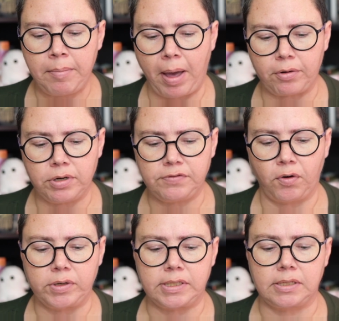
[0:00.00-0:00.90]
Mallory's
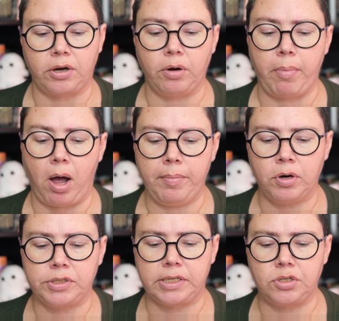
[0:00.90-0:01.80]
focus is on her mom,
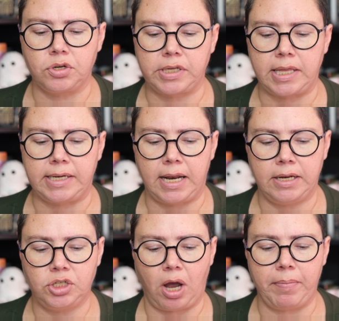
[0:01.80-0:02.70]
her sisters, and the
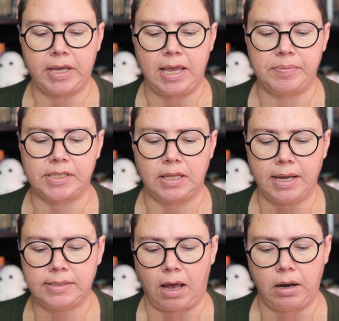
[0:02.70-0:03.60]
dead-end job that keeps the
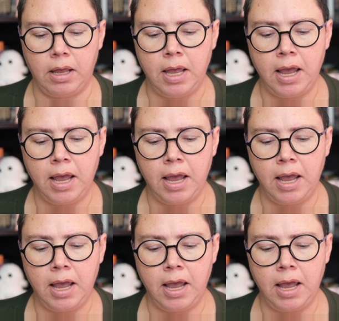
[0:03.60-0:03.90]
lights on.